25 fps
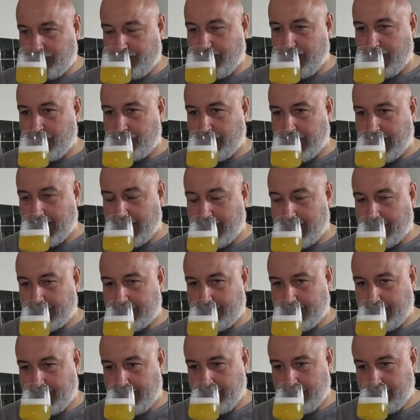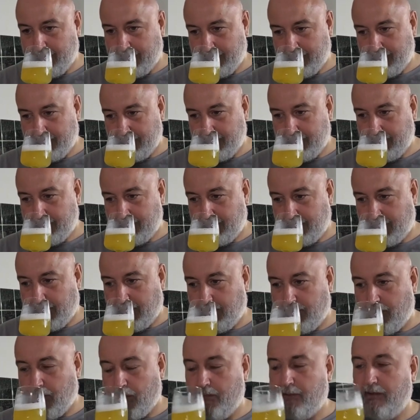it feels like that's the
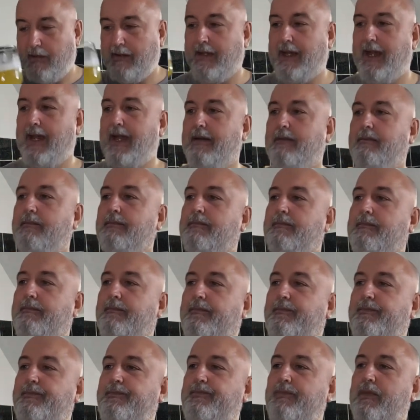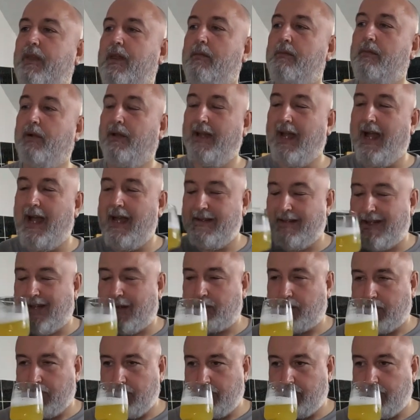aroma I'm getting. But that is
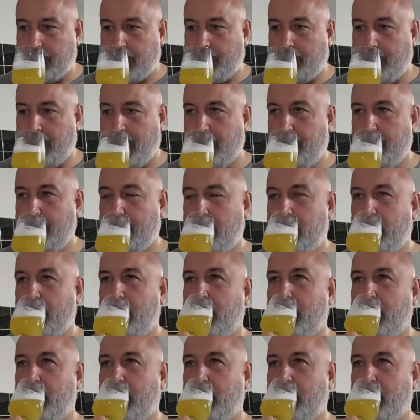absolutely superb.